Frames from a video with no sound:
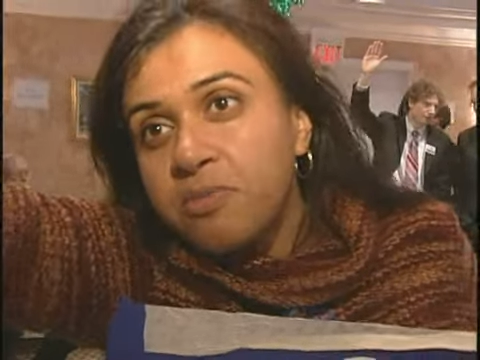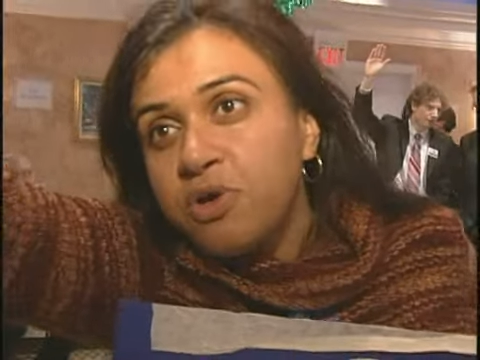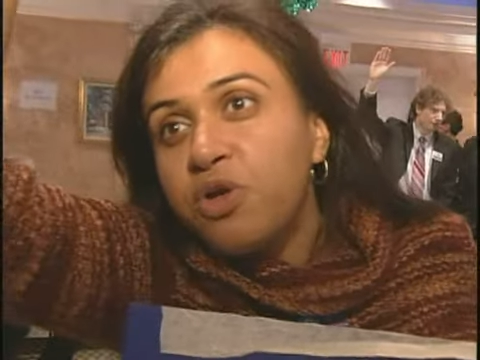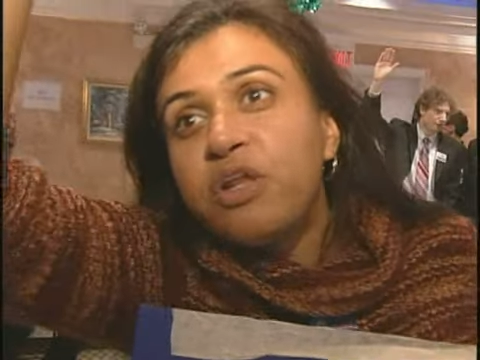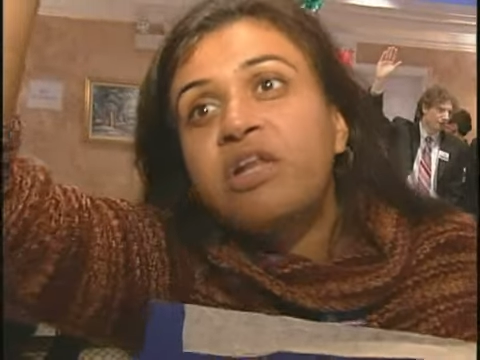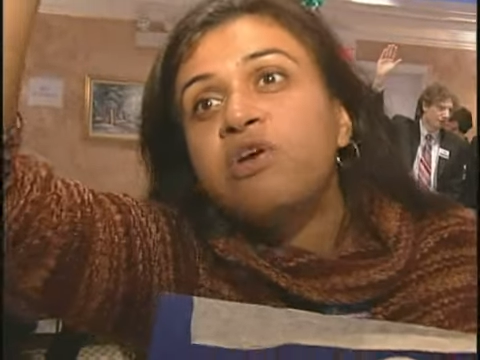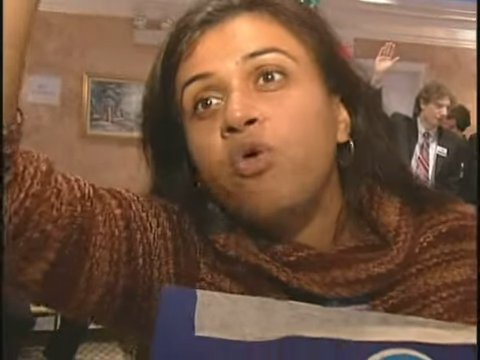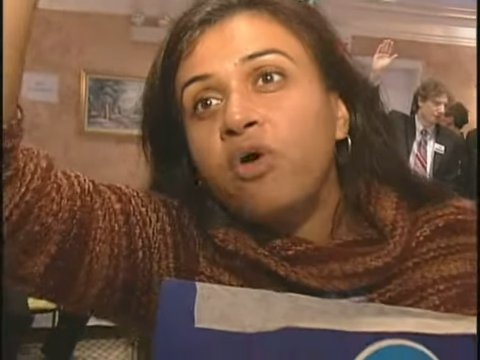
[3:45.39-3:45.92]

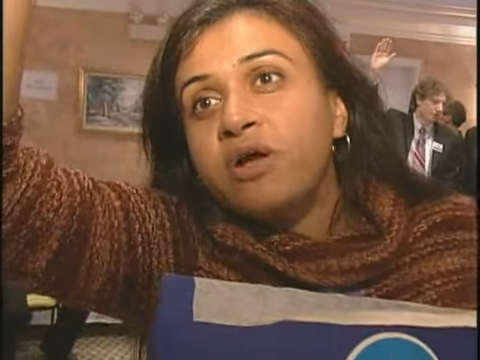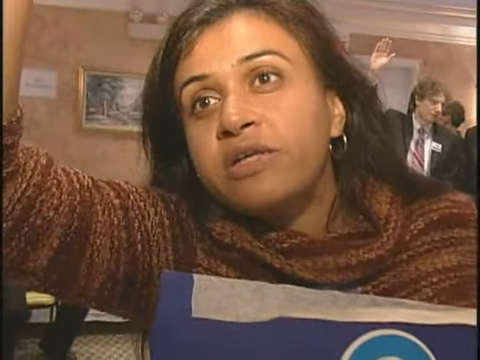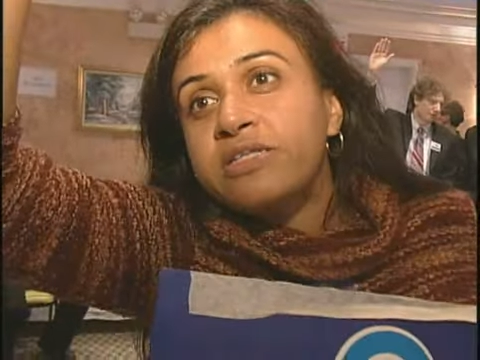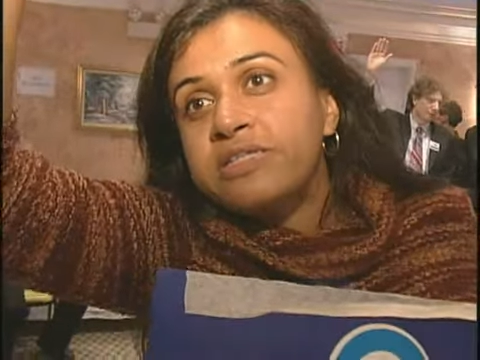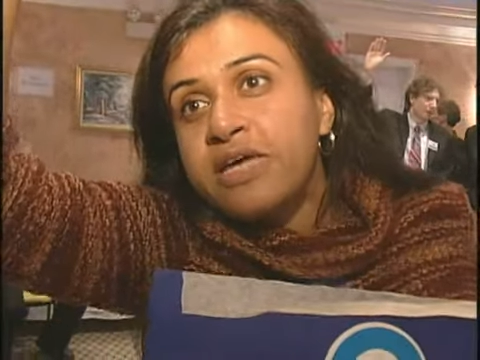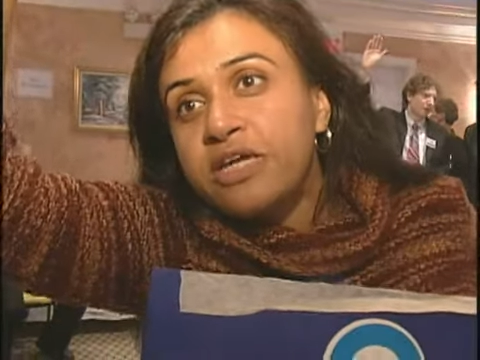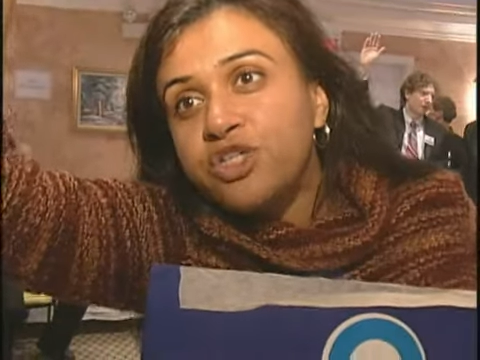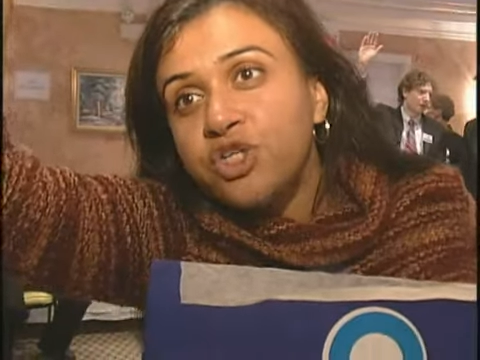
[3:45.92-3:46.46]
community
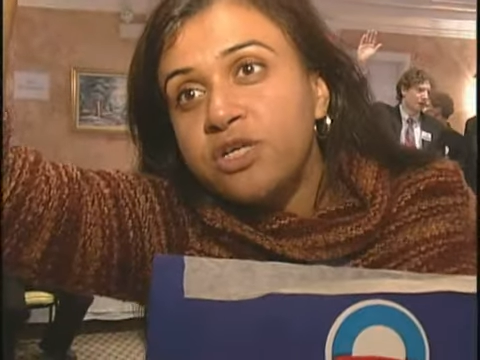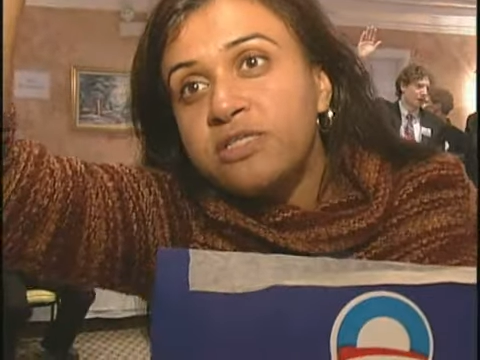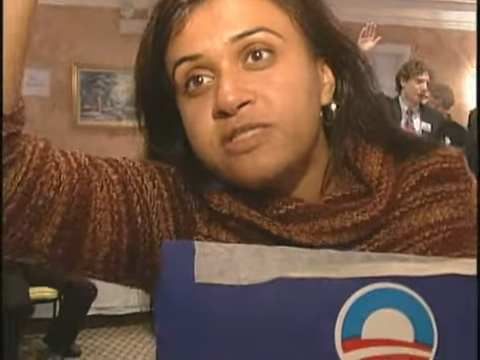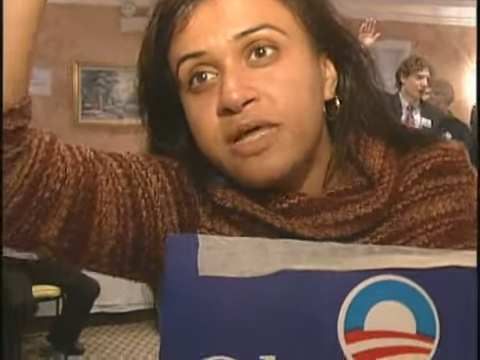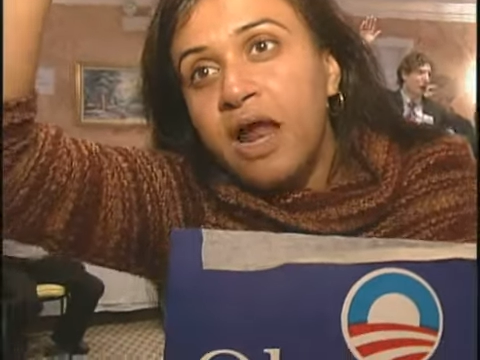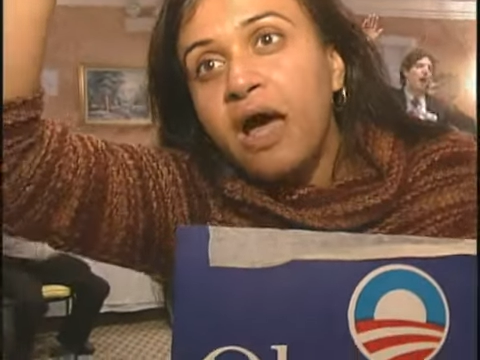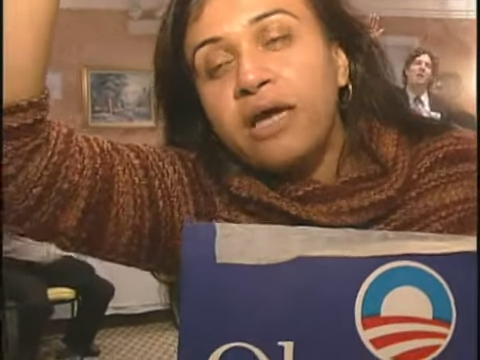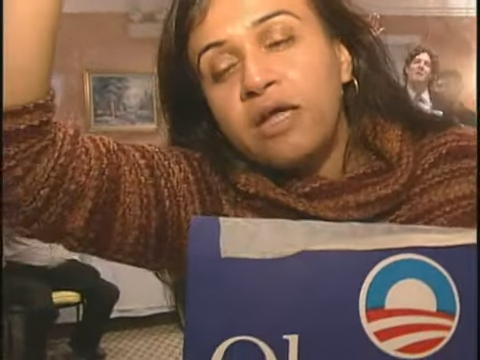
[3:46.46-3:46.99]
organizations,
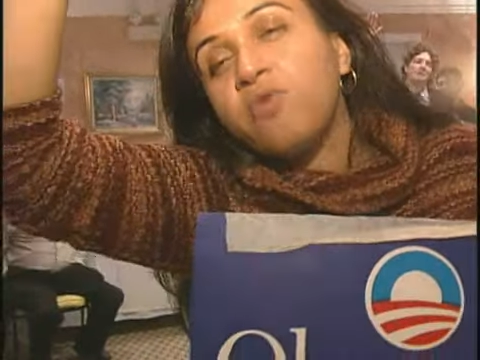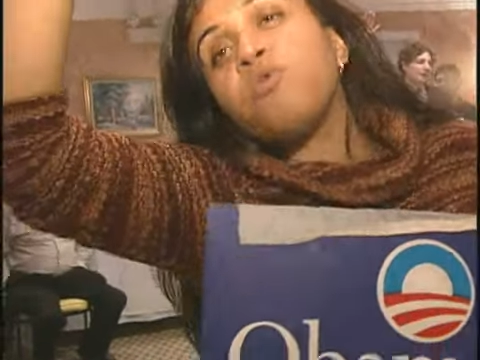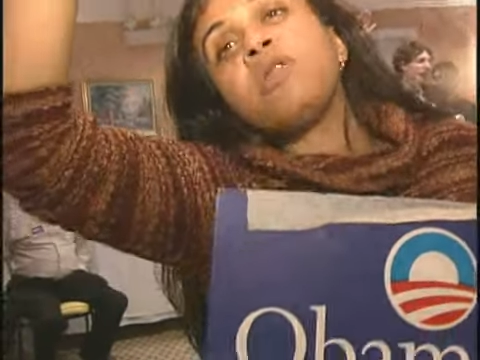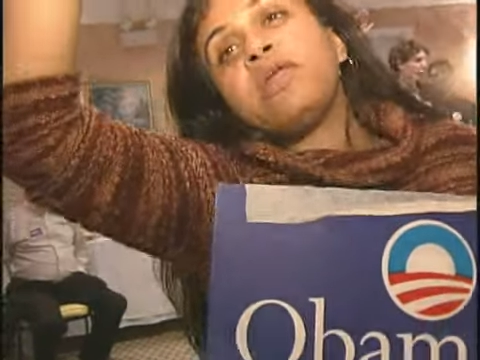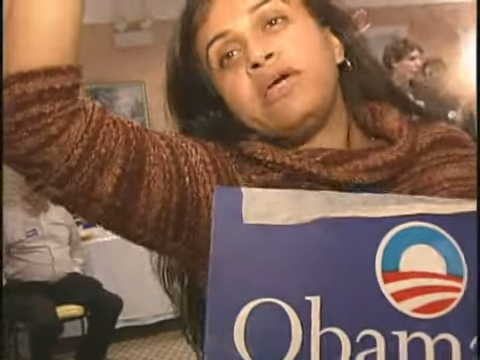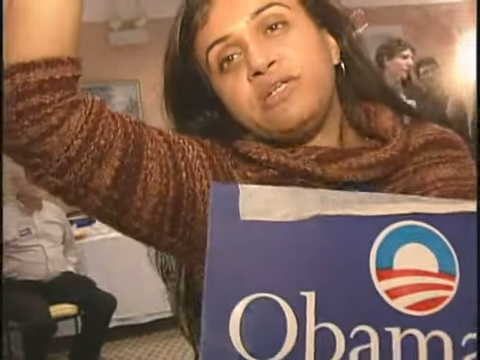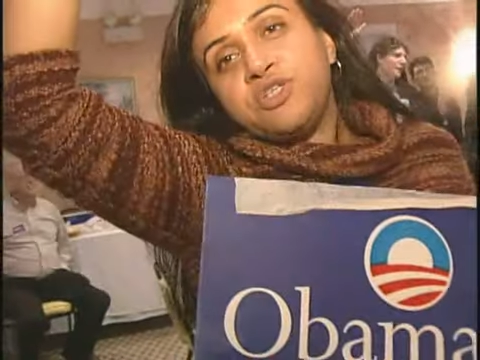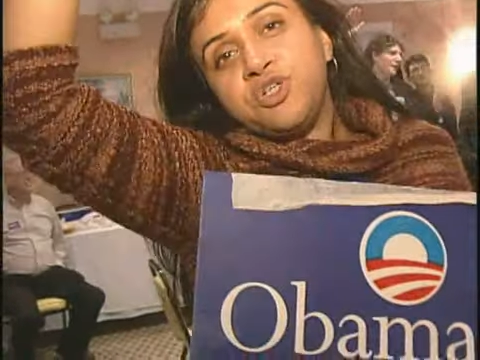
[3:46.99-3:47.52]
that I can relate to.